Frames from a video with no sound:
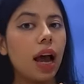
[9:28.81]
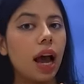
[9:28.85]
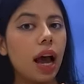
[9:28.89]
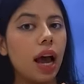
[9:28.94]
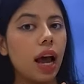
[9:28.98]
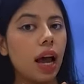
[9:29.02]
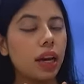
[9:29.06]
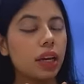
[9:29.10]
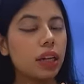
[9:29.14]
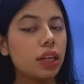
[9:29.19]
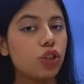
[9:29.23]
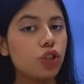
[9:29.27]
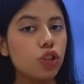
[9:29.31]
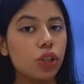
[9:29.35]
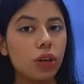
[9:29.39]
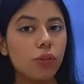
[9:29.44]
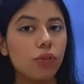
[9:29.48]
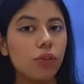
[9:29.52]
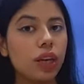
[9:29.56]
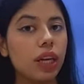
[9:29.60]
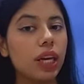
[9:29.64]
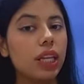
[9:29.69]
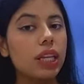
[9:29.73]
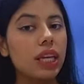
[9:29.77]
and
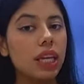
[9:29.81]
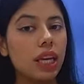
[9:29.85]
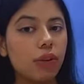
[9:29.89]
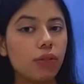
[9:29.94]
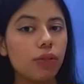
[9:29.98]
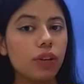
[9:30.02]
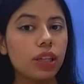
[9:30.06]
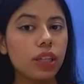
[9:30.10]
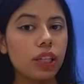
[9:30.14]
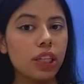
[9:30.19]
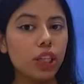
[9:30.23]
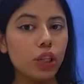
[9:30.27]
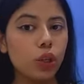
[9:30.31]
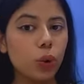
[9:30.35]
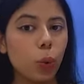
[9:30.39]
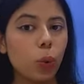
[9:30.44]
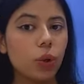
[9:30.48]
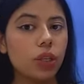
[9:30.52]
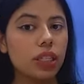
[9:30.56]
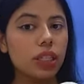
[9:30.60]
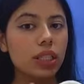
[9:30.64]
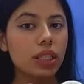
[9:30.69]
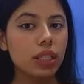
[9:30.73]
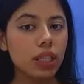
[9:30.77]
achieving an evenly
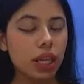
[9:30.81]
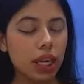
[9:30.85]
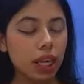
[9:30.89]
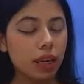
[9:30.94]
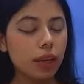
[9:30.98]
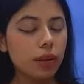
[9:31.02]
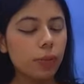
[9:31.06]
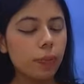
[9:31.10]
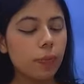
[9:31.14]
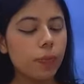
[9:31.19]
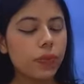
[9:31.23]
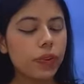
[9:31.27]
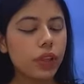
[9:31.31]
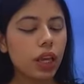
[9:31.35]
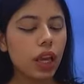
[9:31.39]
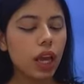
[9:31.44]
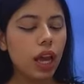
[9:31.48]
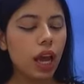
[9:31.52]
toned skin.